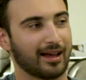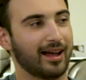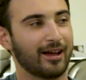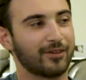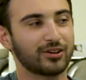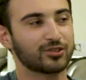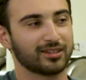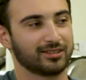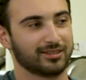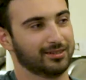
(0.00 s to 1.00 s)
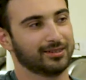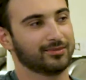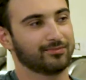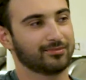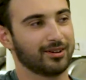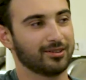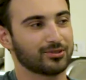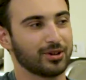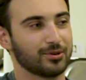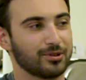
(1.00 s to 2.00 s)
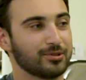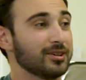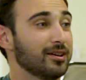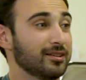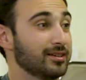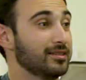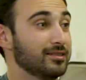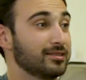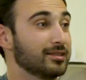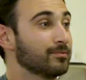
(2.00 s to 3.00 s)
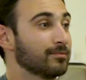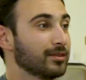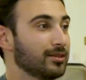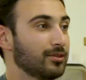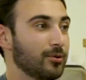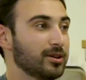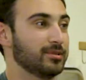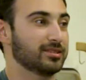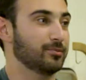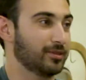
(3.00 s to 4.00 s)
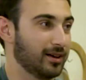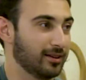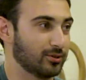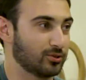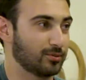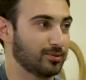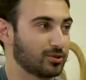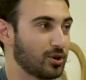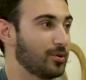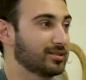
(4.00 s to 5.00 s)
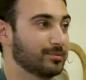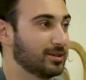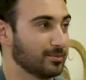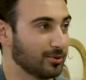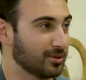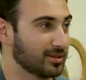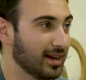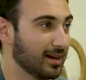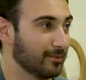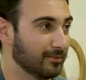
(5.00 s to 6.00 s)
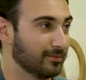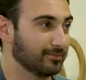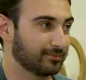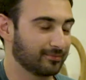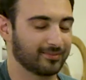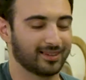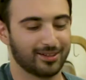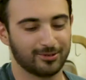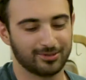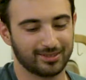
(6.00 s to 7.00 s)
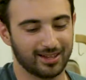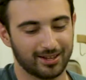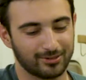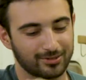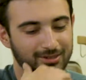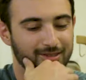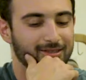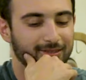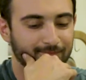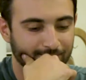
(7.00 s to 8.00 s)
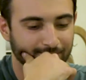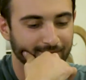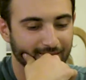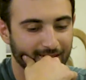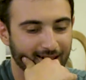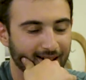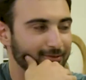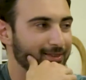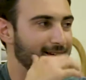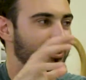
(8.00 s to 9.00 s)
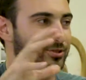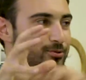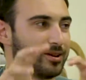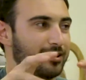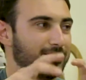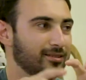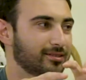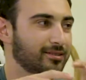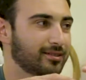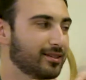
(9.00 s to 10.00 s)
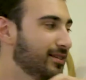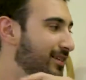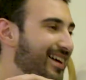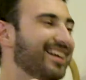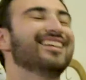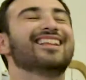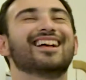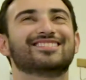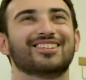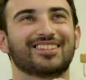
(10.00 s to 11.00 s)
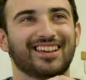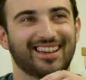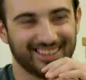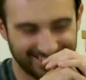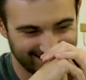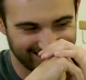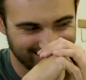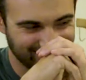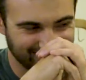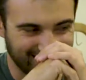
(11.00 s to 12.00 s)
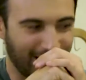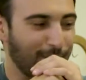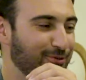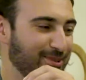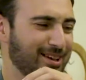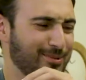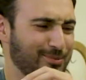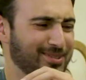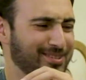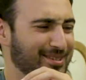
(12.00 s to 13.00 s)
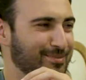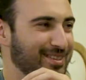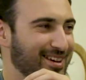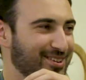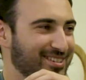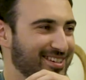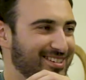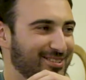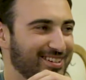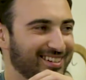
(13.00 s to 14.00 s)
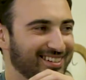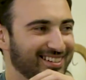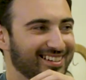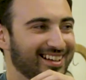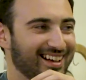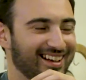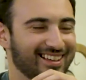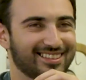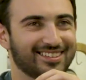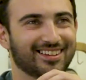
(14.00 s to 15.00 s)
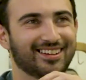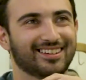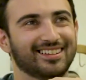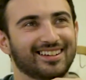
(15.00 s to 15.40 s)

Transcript: high functioning on the show, so it's not like he's going to be someone that should be showing symptoms all the time. Okay. It was, I have that issue where I think it's okay. Hopefully it wasn't something I cooked into it along here.